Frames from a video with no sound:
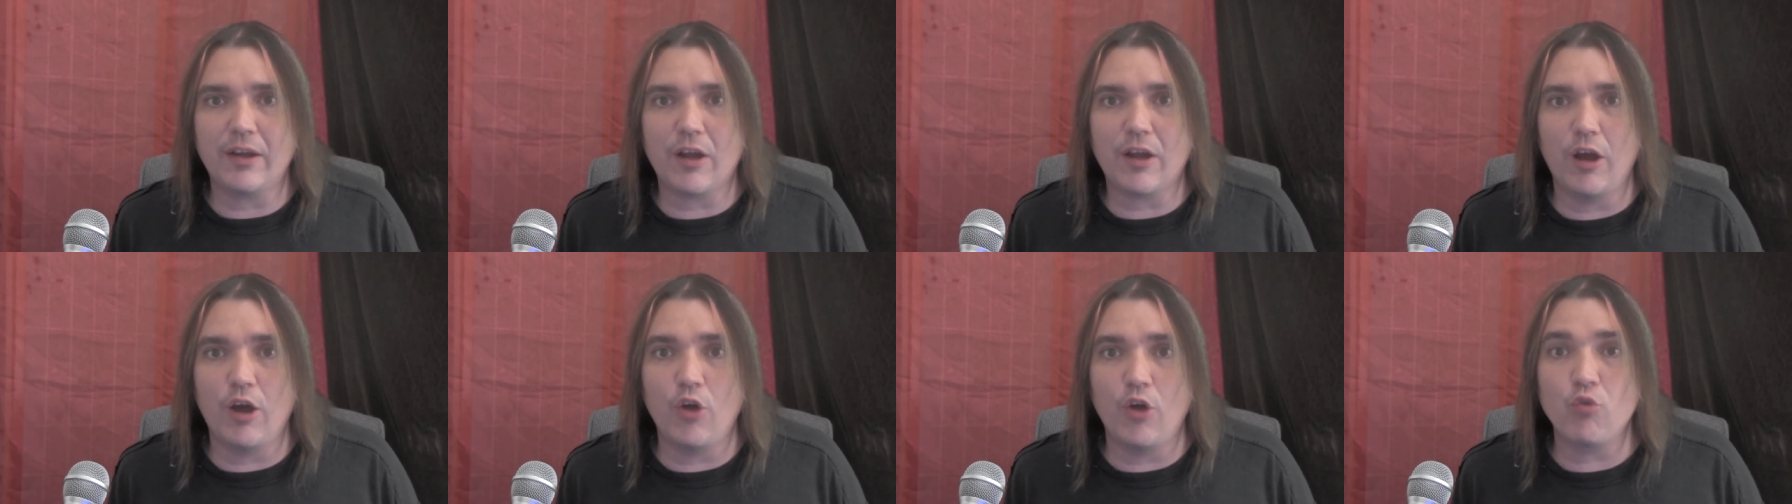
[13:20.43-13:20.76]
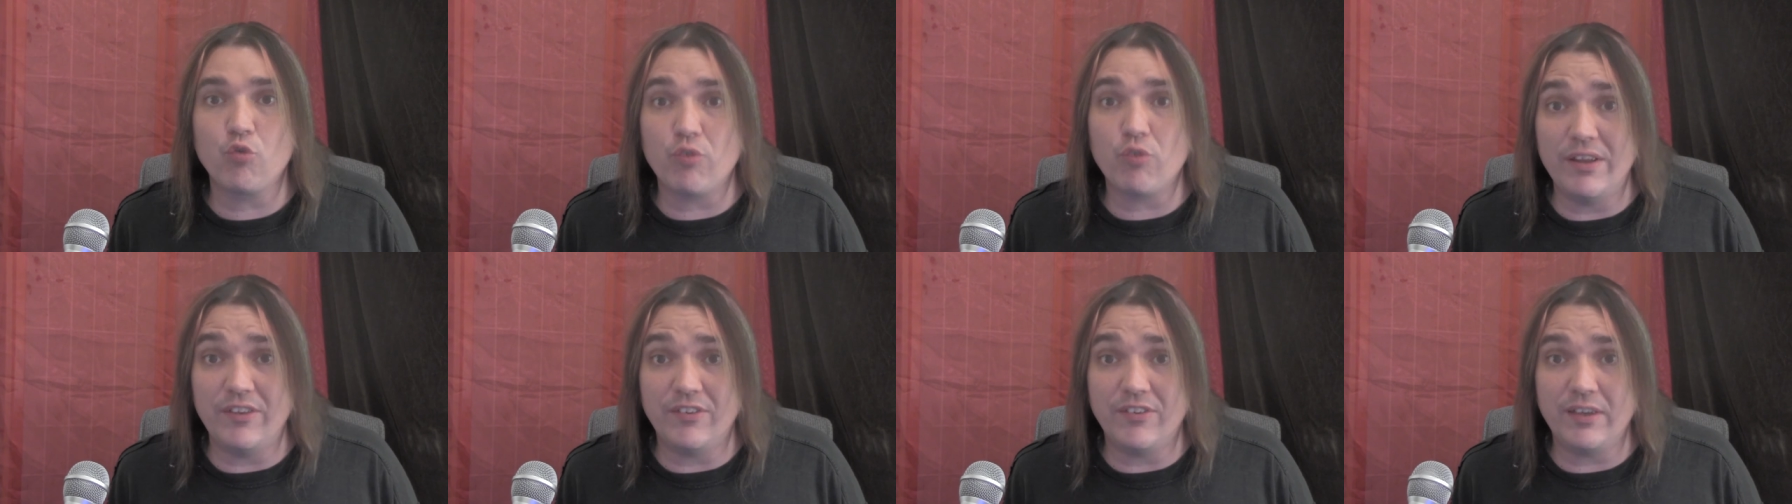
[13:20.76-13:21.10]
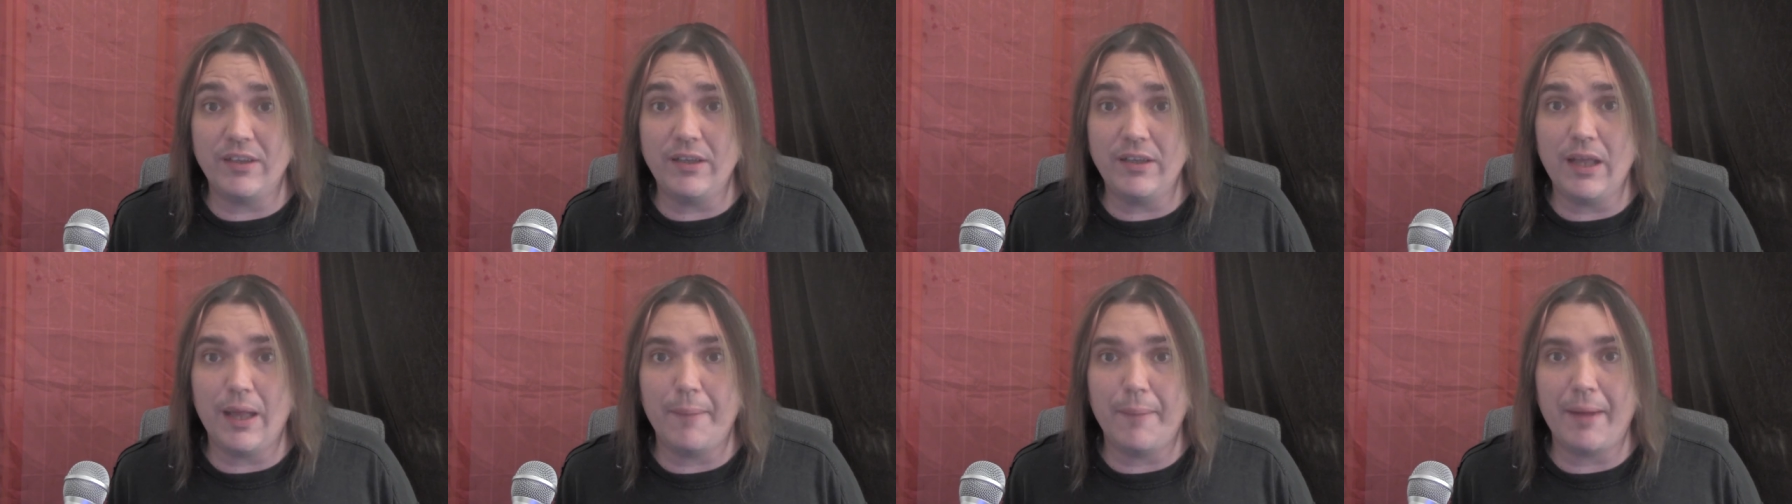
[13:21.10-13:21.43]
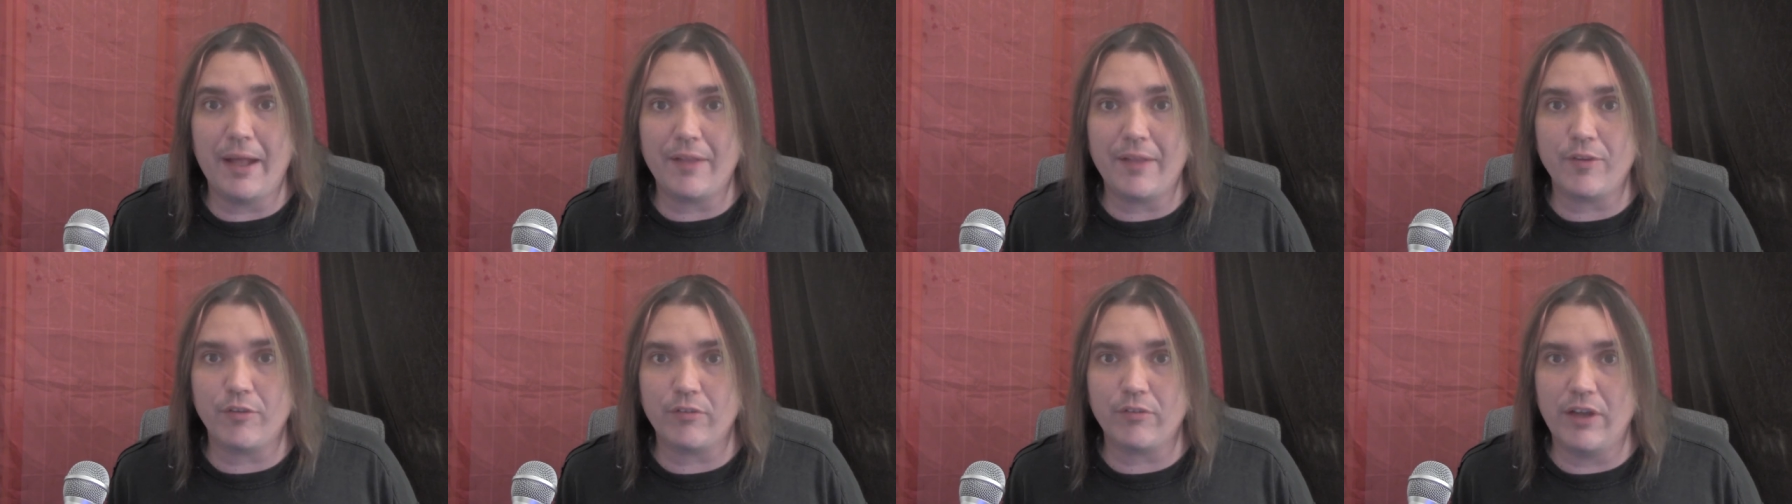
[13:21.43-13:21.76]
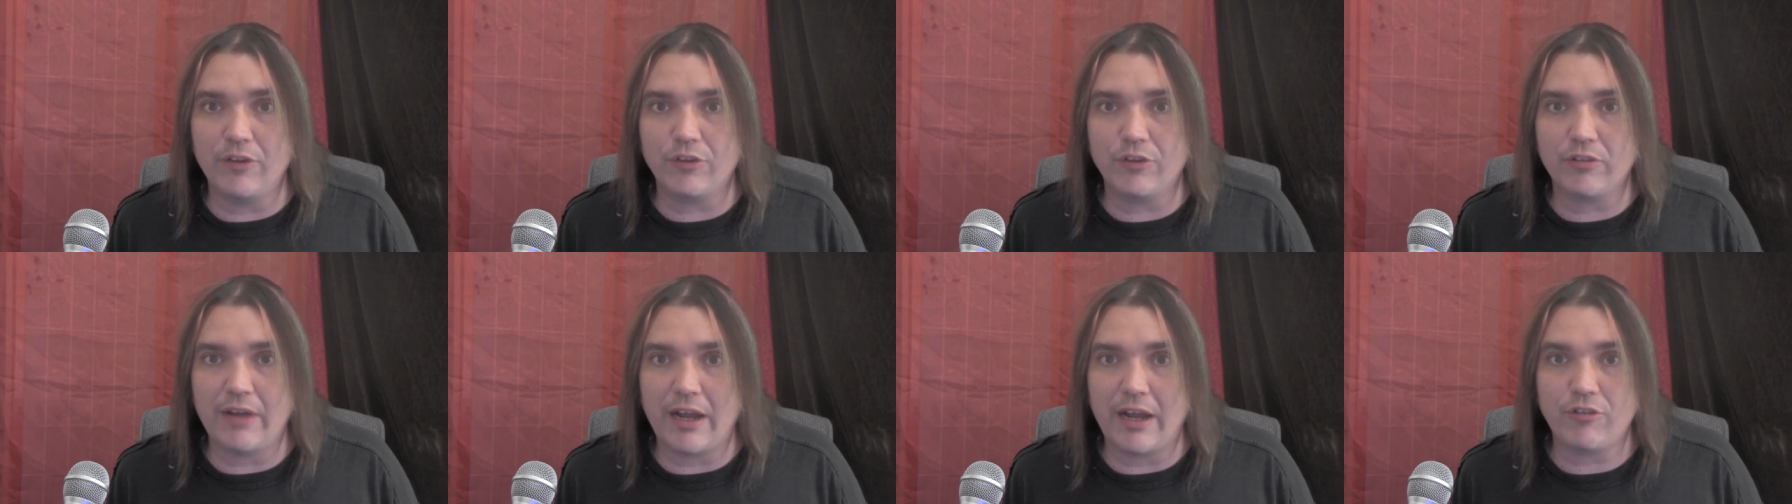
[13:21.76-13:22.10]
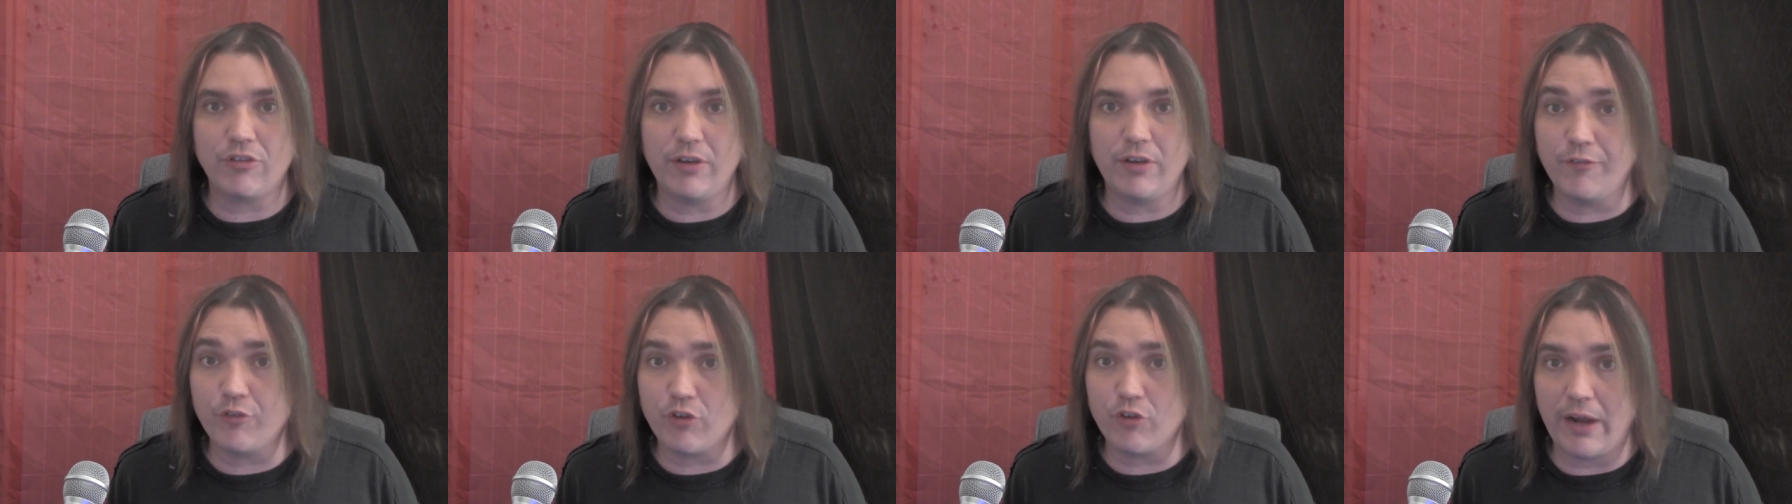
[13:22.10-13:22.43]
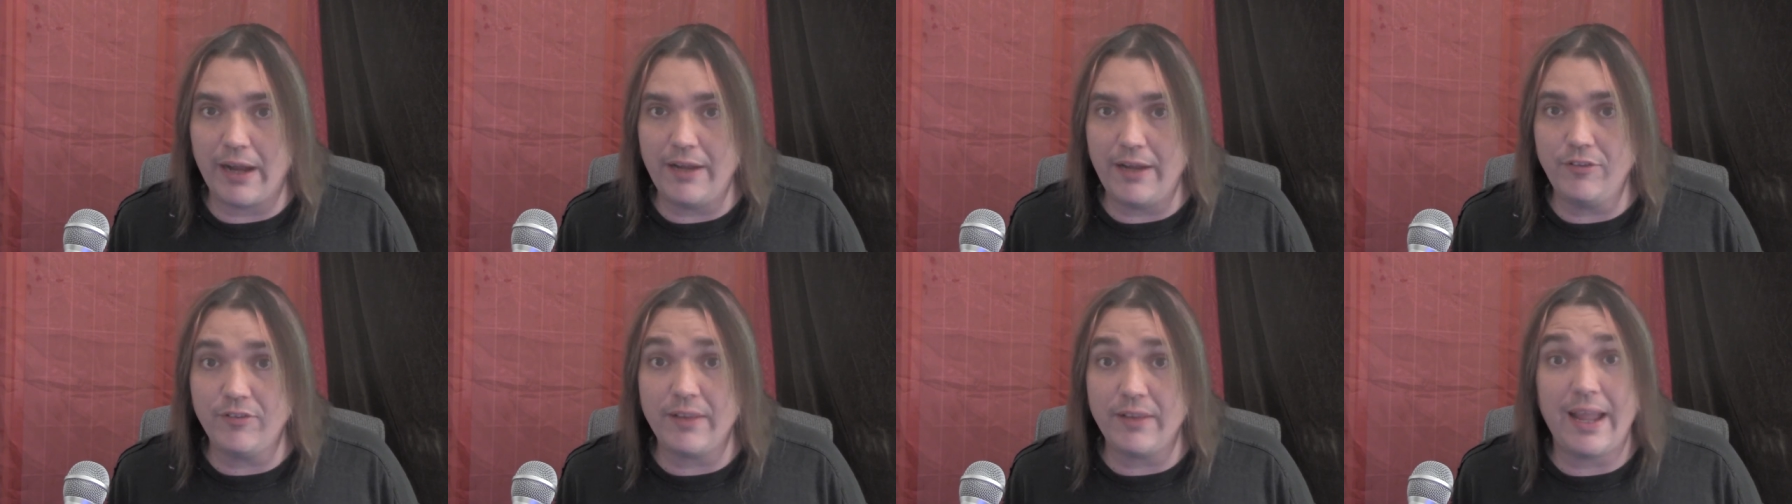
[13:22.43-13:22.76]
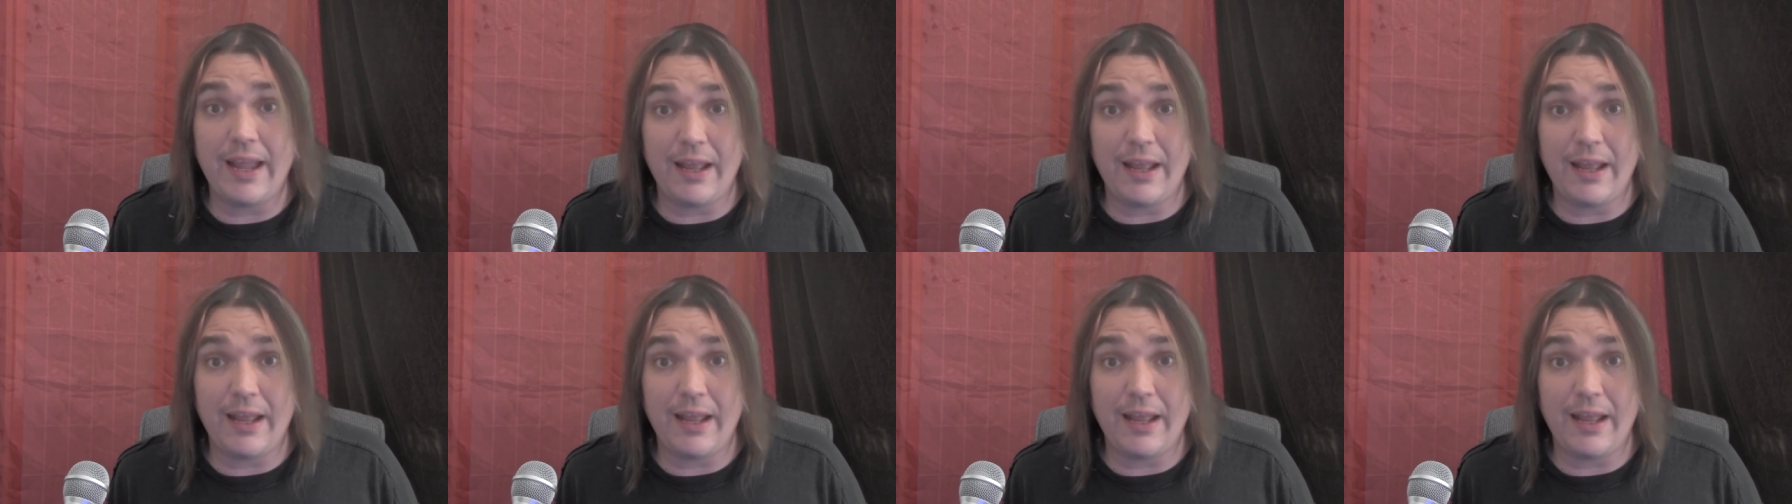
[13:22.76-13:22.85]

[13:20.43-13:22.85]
called Risen about the resurrection of Christ,